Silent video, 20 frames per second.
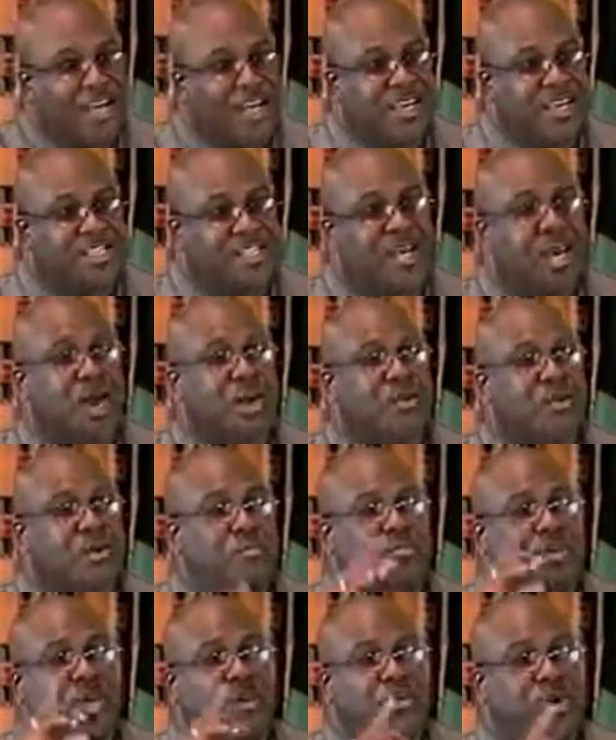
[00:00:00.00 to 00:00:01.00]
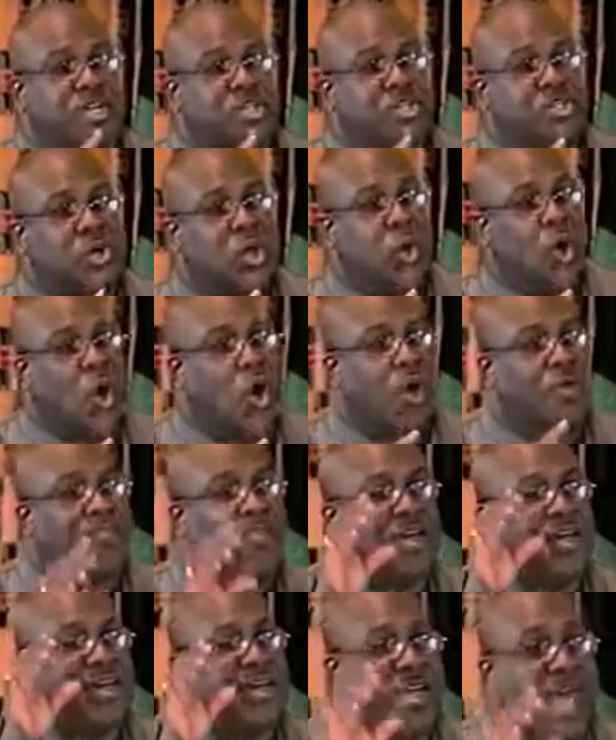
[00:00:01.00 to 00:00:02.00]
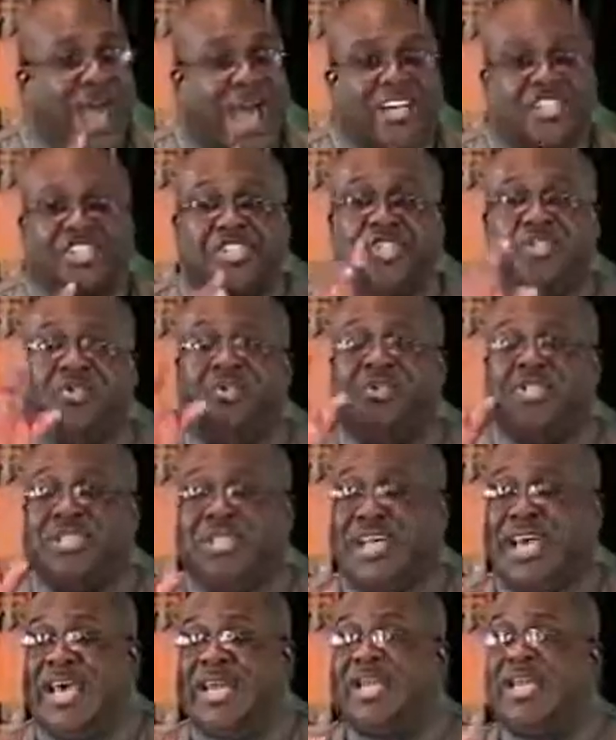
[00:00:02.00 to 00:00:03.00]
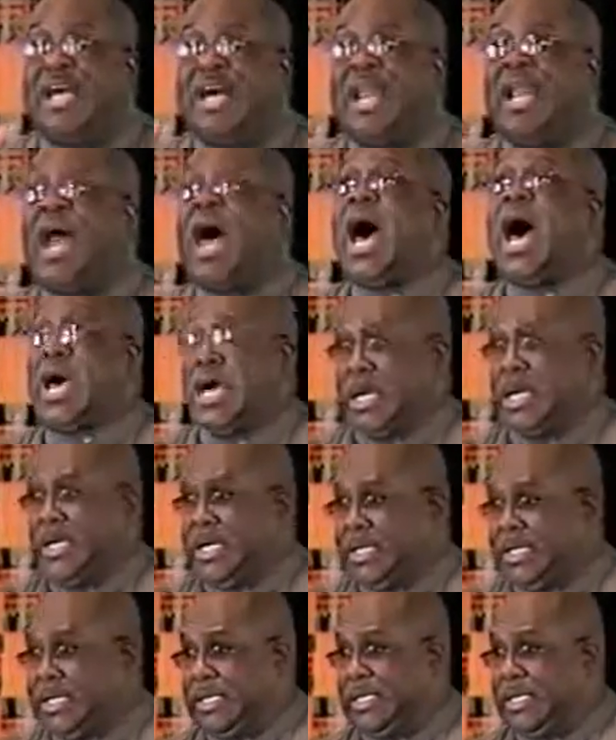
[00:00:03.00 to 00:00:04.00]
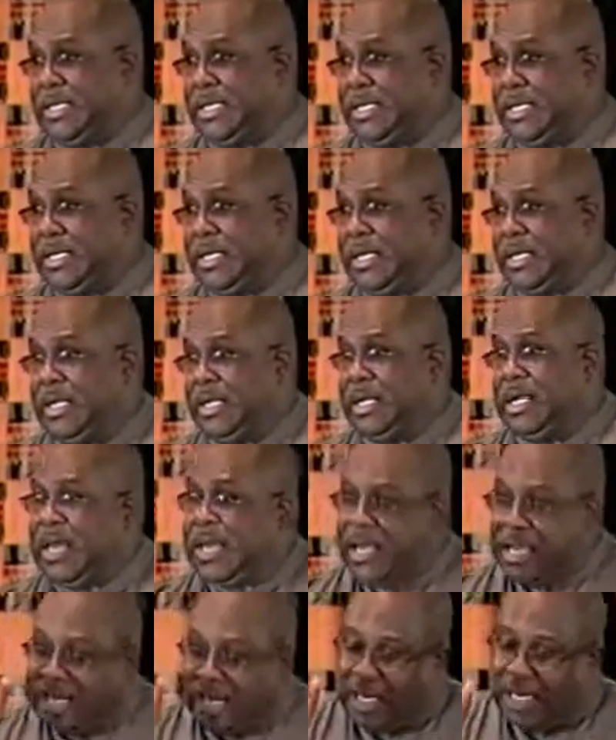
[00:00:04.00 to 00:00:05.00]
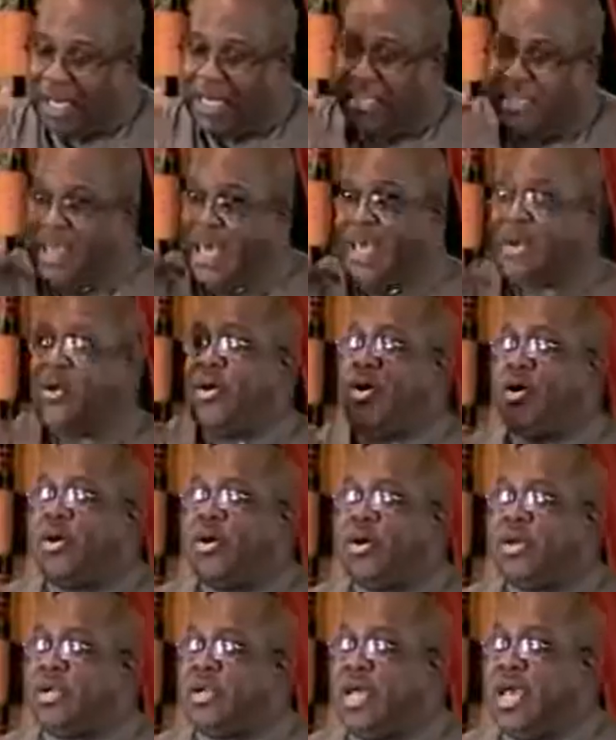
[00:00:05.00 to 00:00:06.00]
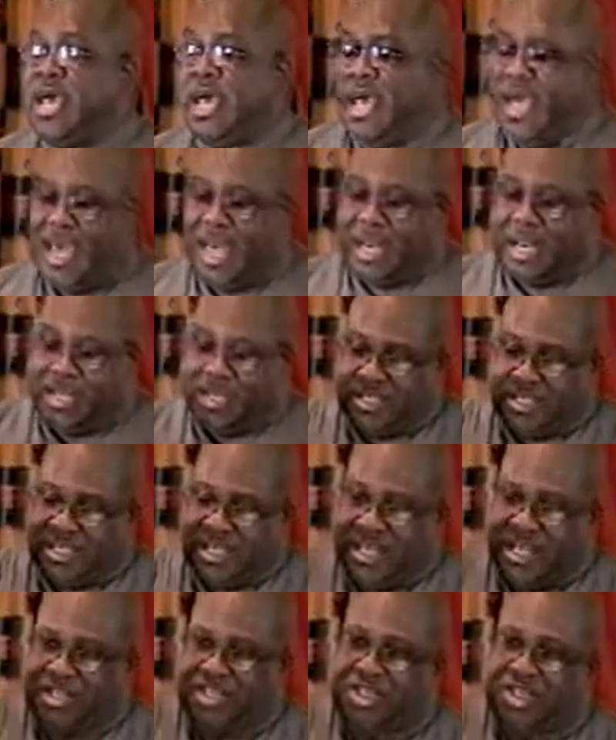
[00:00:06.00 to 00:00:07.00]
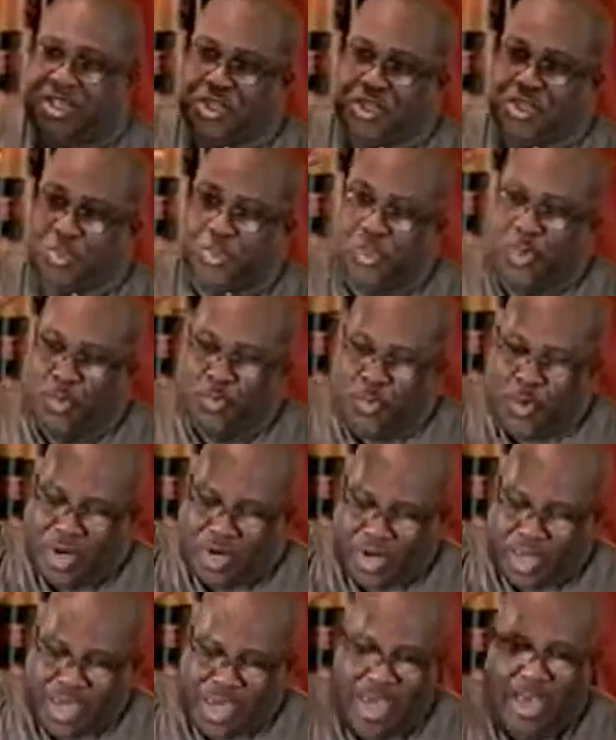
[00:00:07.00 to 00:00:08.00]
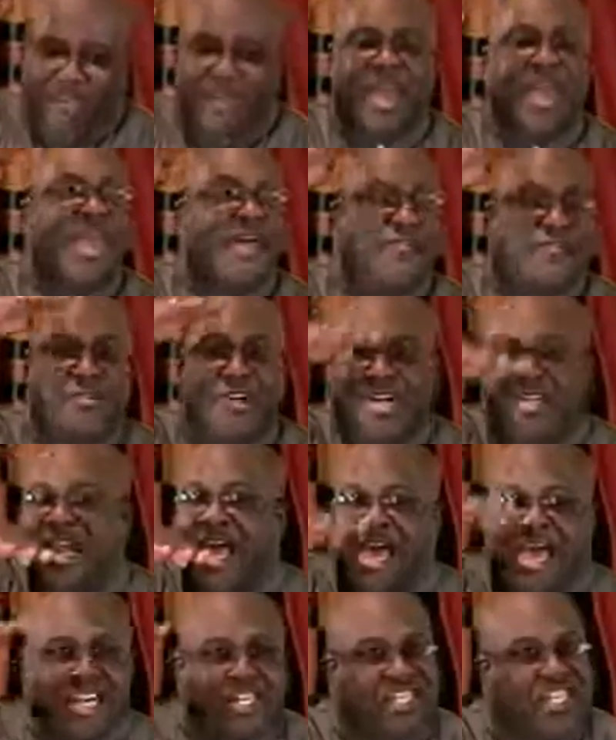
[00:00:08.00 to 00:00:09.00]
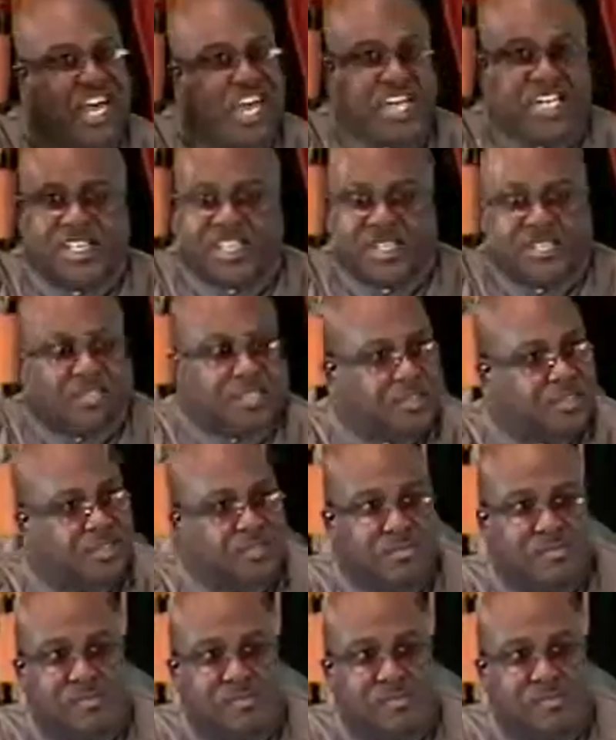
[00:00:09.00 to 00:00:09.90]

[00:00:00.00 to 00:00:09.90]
list will be what is called the National Debt Clock. Click that on, and it tells you what every day it changes.